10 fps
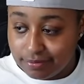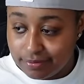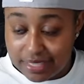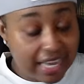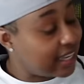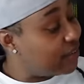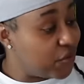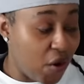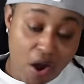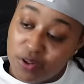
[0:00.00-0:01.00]
That give
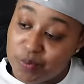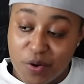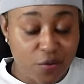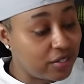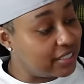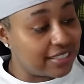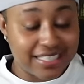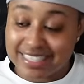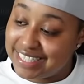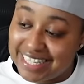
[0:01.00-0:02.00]
you all the more reason to
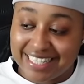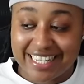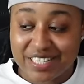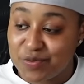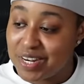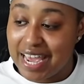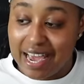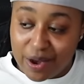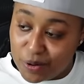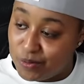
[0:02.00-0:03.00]
sit this one
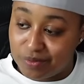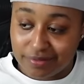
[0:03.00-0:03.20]
out.